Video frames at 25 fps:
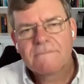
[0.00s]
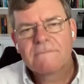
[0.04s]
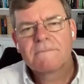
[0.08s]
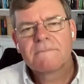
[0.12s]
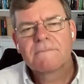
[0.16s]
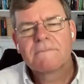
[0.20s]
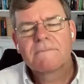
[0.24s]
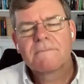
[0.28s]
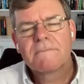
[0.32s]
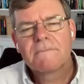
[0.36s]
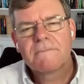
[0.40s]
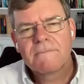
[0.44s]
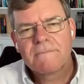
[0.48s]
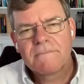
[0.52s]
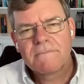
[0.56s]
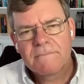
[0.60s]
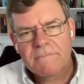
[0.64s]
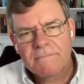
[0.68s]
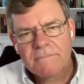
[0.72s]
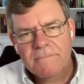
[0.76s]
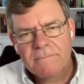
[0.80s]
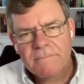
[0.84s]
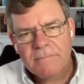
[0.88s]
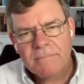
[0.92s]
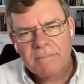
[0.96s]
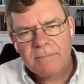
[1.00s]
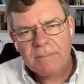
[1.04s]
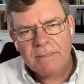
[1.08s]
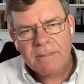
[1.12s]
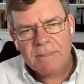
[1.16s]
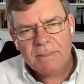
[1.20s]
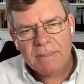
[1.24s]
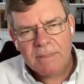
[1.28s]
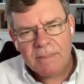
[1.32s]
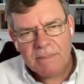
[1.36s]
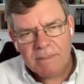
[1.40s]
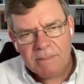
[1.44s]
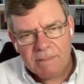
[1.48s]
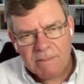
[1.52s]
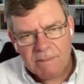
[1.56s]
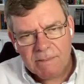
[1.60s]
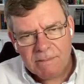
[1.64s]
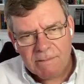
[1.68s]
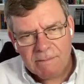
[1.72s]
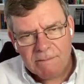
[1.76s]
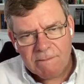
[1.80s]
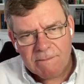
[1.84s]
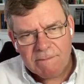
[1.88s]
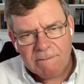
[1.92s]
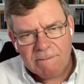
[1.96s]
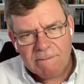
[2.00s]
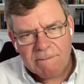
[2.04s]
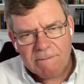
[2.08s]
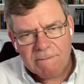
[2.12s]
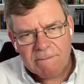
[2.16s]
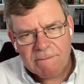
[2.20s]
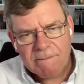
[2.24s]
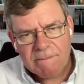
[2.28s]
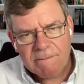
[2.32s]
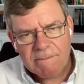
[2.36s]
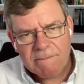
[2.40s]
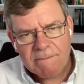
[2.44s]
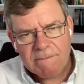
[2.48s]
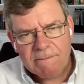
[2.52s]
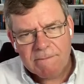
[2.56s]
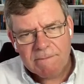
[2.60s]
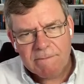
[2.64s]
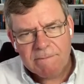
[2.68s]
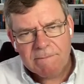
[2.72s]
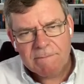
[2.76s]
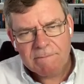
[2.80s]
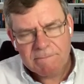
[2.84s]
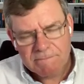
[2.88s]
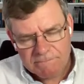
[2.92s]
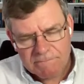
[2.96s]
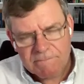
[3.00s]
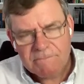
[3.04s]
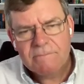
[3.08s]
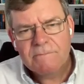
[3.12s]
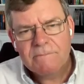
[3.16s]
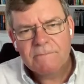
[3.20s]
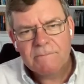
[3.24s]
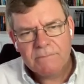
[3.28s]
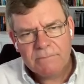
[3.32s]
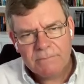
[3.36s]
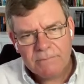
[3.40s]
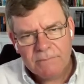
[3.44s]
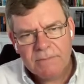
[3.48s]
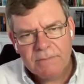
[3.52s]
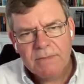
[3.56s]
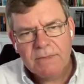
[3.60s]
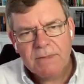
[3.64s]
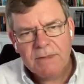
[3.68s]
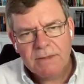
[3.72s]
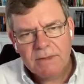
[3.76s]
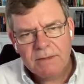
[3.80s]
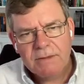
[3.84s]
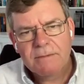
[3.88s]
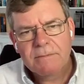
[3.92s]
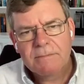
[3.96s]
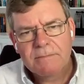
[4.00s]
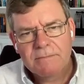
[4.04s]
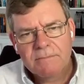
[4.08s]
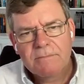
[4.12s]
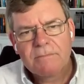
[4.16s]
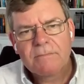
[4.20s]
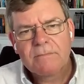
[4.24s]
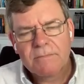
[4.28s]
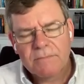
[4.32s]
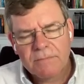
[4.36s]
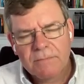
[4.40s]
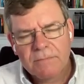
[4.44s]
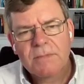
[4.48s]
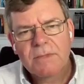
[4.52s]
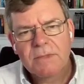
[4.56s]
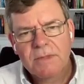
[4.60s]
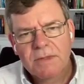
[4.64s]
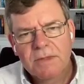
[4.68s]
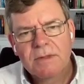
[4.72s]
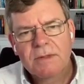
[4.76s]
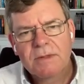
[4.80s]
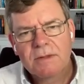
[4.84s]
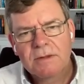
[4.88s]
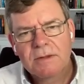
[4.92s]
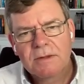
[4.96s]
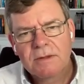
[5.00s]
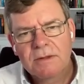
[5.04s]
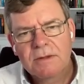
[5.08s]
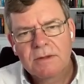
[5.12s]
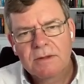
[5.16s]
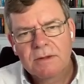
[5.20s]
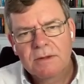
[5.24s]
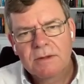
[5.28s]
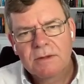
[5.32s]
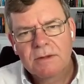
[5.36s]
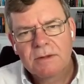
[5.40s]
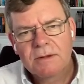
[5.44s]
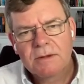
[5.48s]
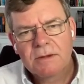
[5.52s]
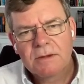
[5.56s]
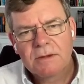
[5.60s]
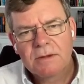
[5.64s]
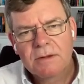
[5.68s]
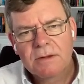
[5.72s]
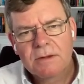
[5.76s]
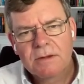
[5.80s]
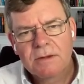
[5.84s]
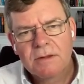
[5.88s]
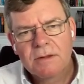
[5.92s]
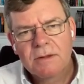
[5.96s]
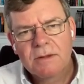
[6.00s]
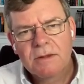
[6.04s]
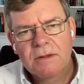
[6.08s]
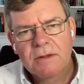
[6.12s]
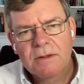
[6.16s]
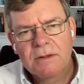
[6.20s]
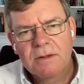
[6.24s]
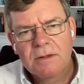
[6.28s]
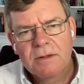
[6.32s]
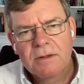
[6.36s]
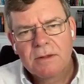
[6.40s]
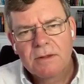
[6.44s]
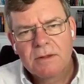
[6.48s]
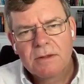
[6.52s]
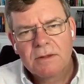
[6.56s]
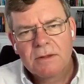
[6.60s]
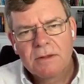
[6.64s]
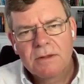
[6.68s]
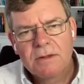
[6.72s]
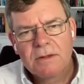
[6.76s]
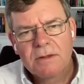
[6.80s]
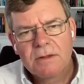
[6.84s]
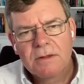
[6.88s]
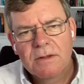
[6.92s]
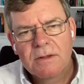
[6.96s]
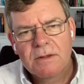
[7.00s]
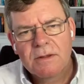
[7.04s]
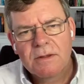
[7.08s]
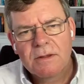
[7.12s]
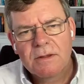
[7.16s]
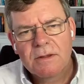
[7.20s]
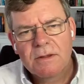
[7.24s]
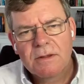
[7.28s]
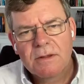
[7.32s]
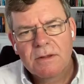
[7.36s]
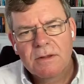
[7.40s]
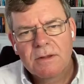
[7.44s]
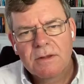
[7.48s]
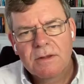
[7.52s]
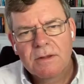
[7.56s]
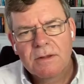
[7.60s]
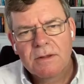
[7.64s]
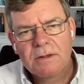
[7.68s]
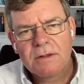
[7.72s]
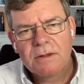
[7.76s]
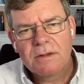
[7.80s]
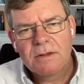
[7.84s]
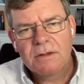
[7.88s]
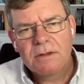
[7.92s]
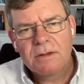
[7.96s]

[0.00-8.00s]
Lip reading: [no speech]